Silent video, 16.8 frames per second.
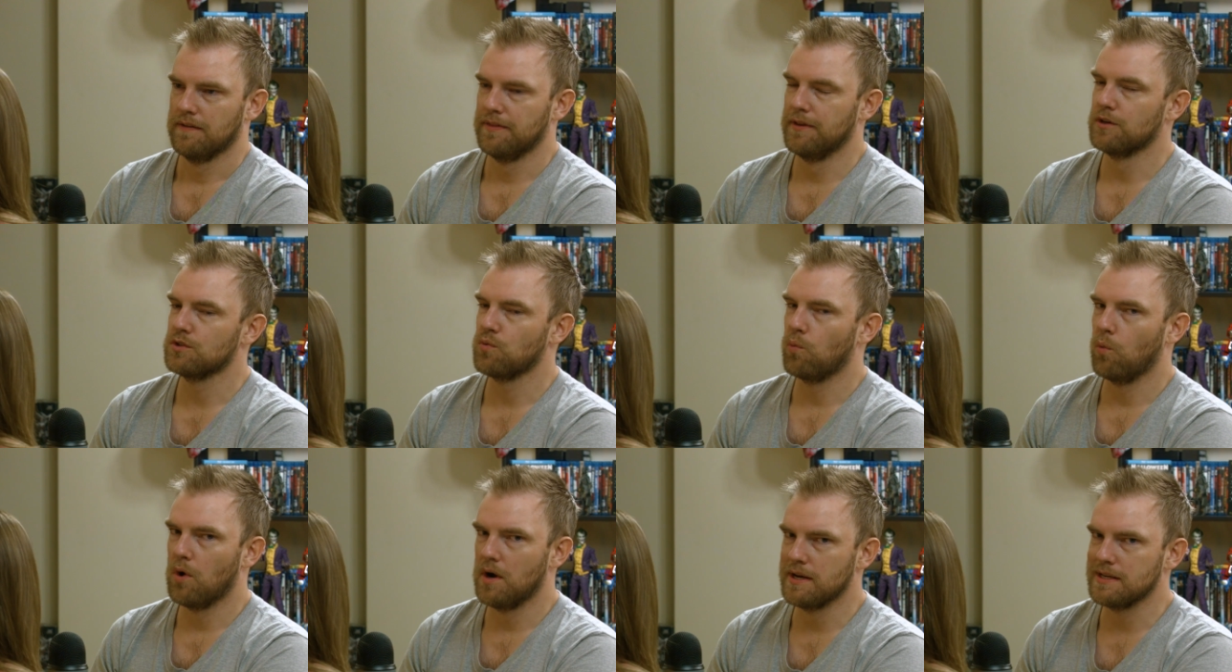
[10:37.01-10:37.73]
There's
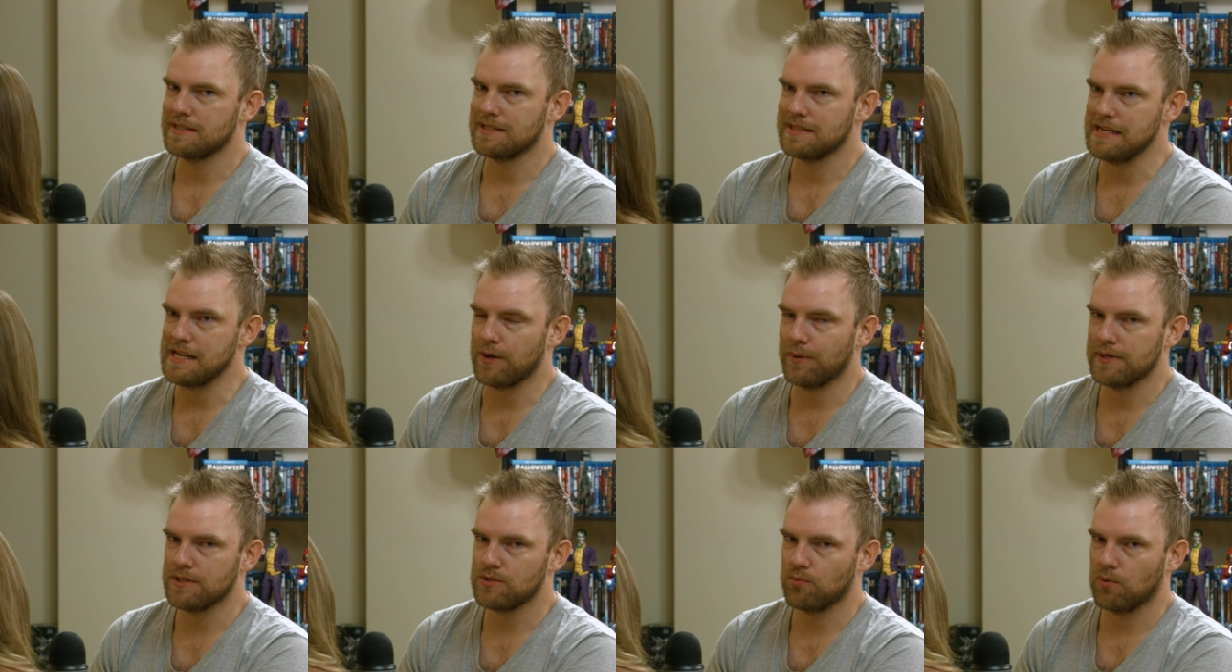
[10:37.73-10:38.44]
one
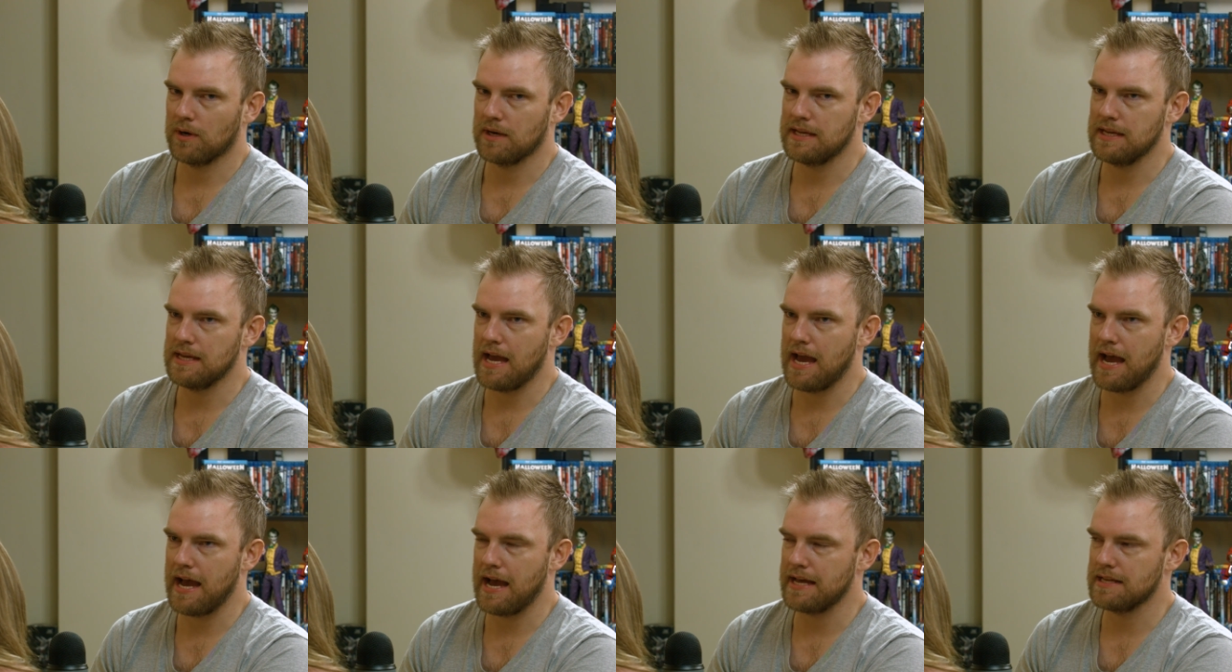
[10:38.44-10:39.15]
sequence where he
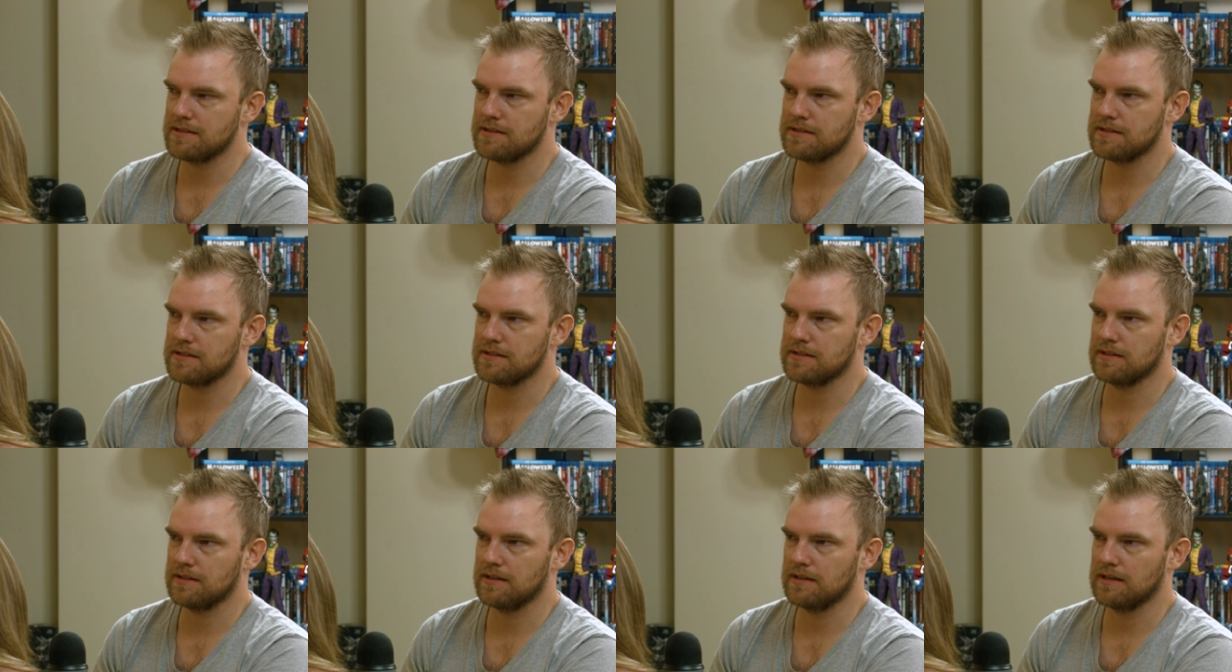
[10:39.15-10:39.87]

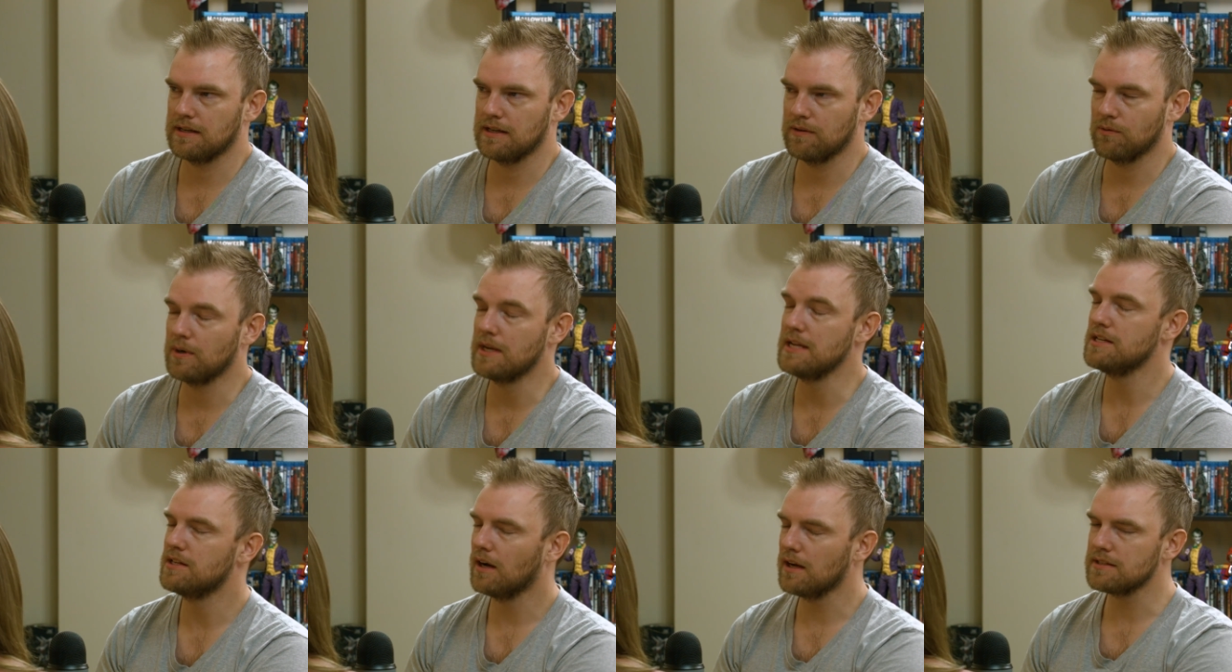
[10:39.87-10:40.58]
does
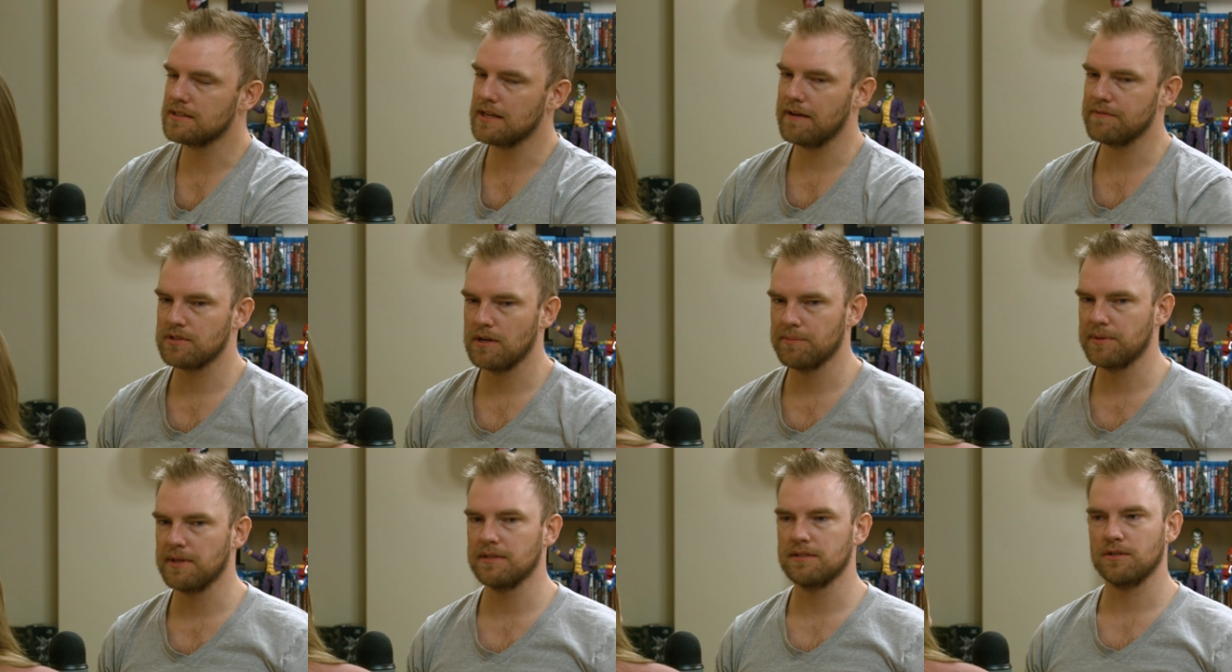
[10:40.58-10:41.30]
have
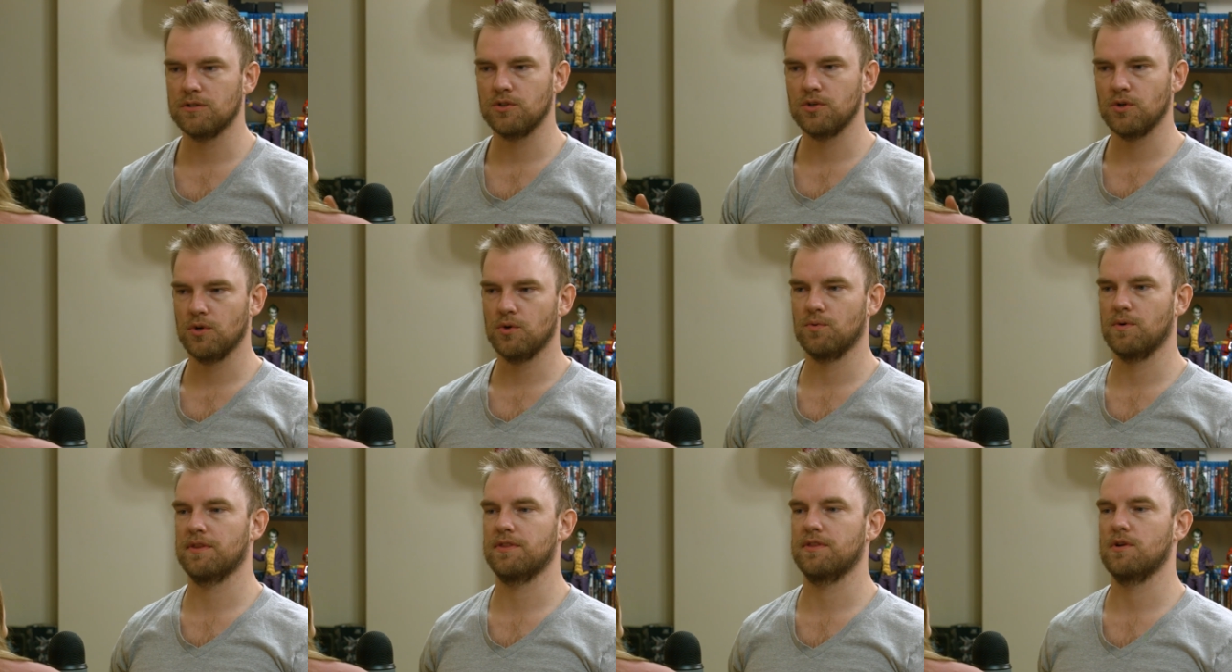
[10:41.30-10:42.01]
something to do
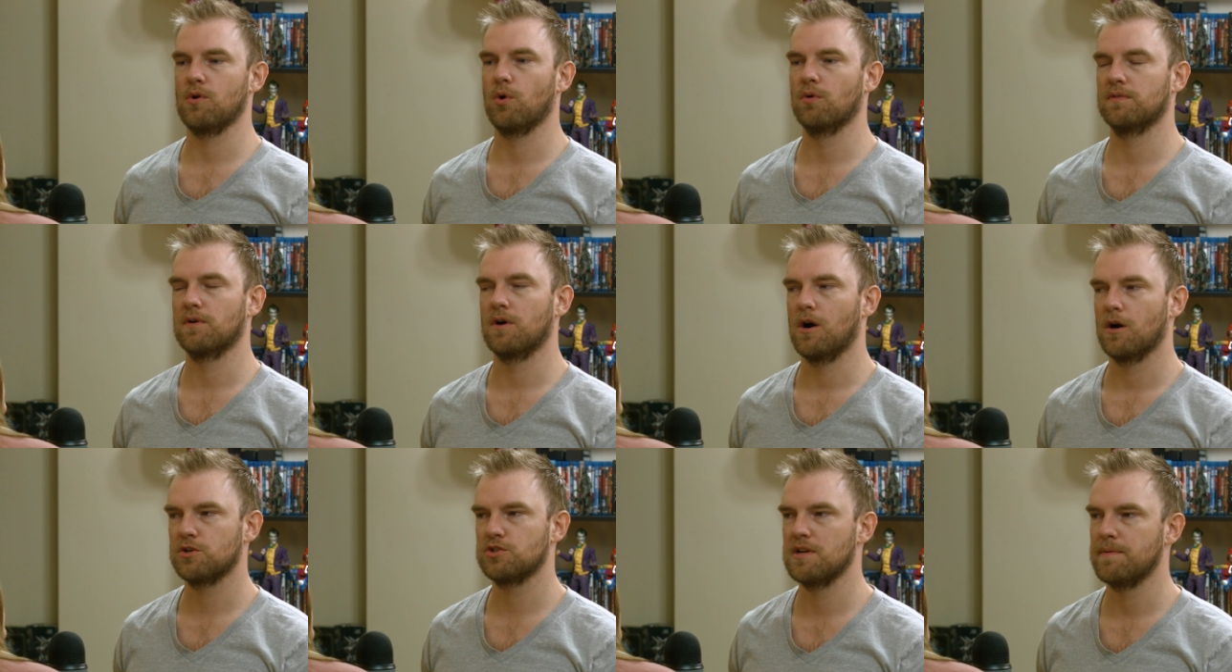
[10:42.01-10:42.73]
with the
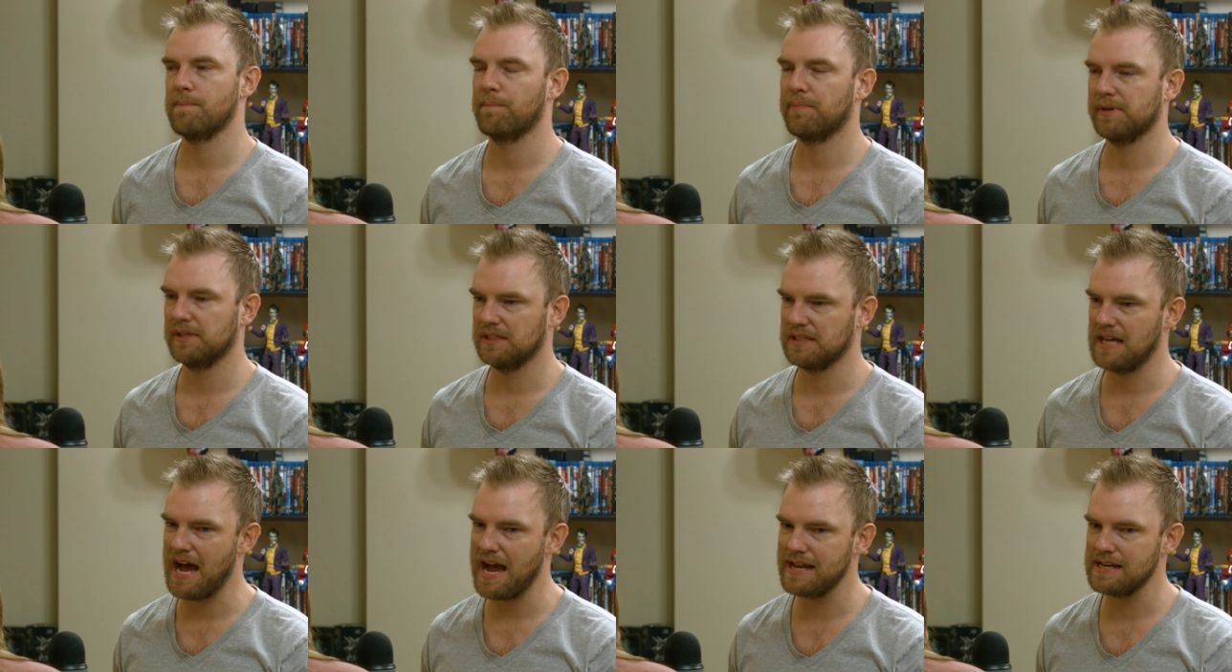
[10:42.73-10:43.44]
overarching
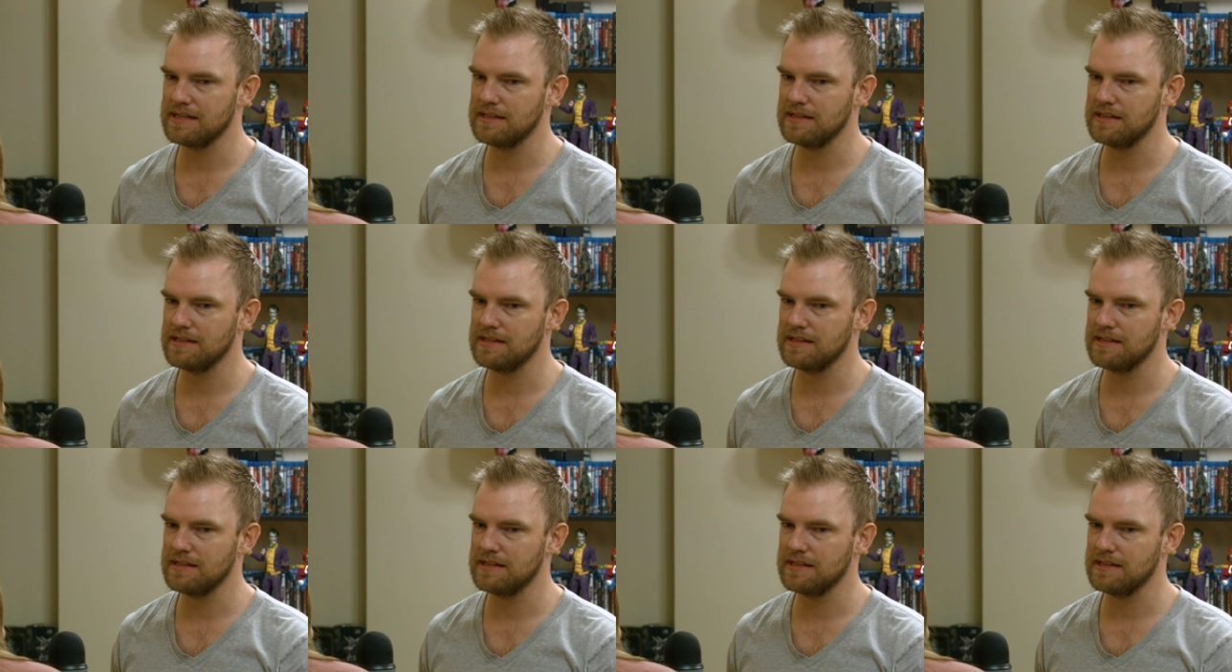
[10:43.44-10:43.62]
plot.